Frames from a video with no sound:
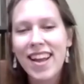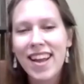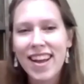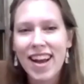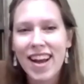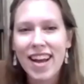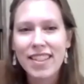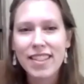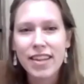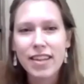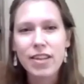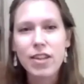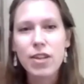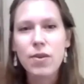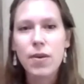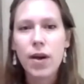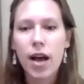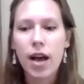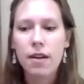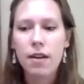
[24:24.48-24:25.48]
And then
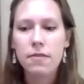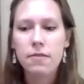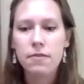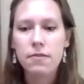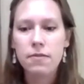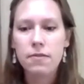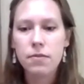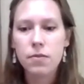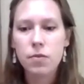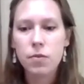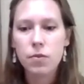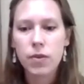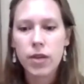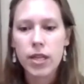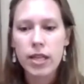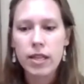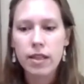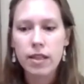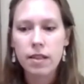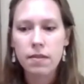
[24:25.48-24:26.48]
you have
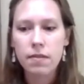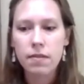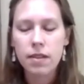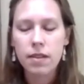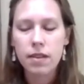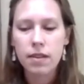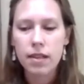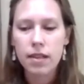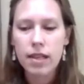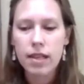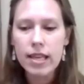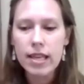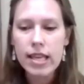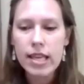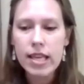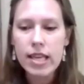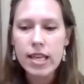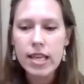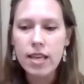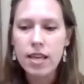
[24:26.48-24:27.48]
really the
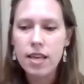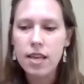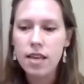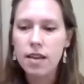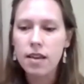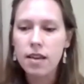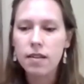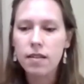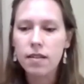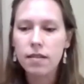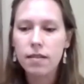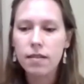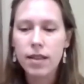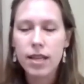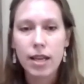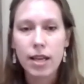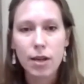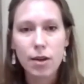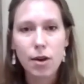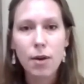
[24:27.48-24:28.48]
key
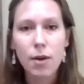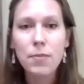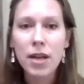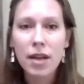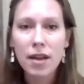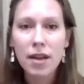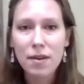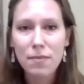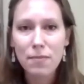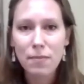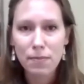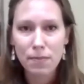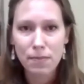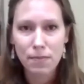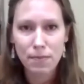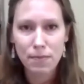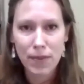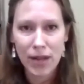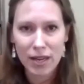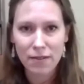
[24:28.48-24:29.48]
economic
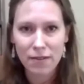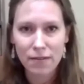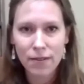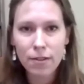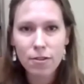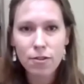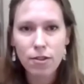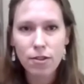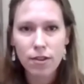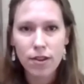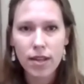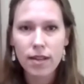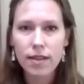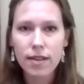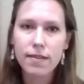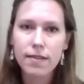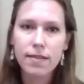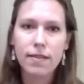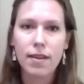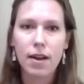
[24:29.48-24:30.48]

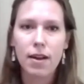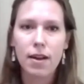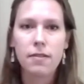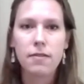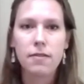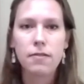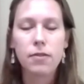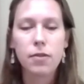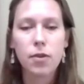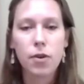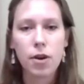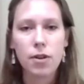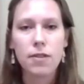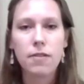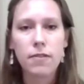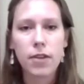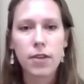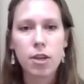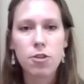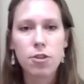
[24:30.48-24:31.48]
beneficiaries of
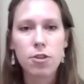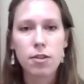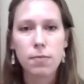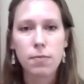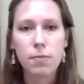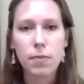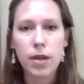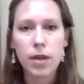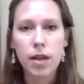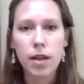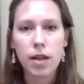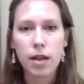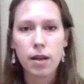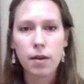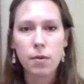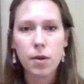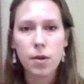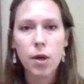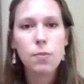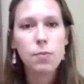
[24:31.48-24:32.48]
conservation being
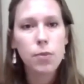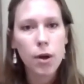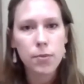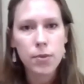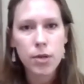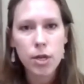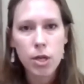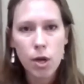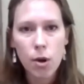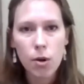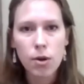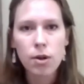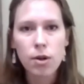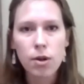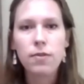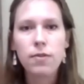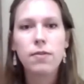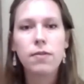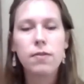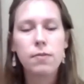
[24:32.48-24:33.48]
property
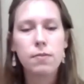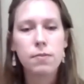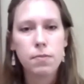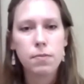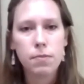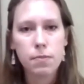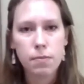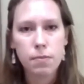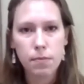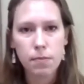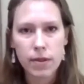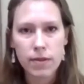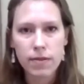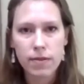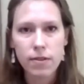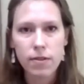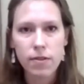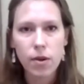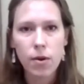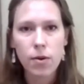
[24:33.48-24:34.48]
owners,
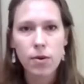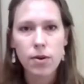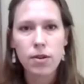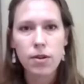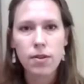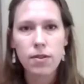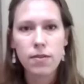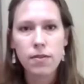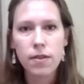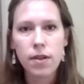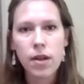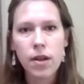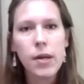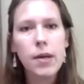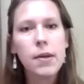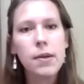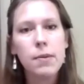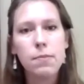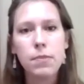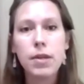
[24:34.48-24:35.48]
business owners.
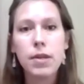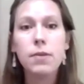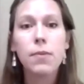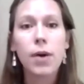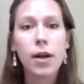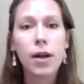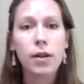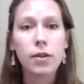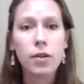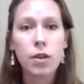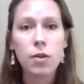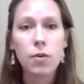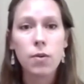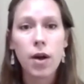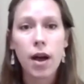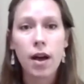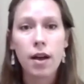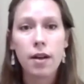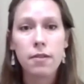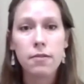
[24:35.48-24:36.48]
Meanwhile, you
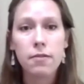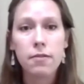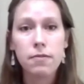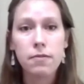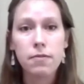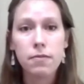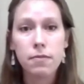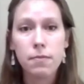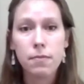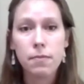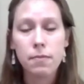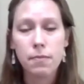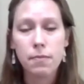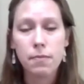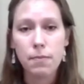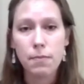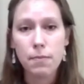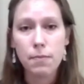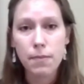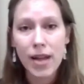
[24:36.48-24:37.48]
have
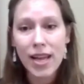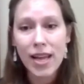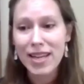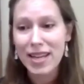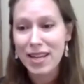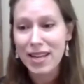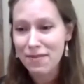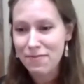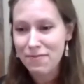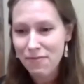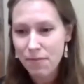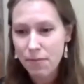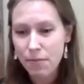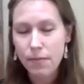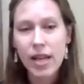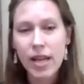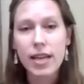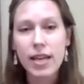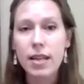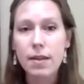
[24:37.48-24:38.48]
many,
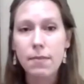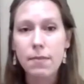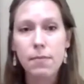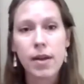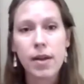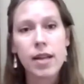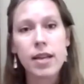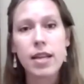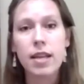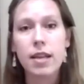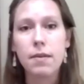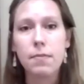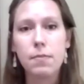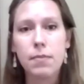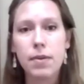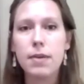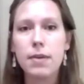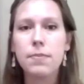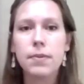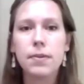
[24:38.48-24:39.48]
many, many
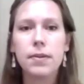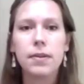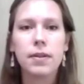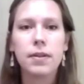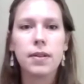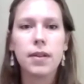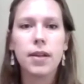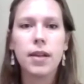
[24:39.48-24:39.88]
people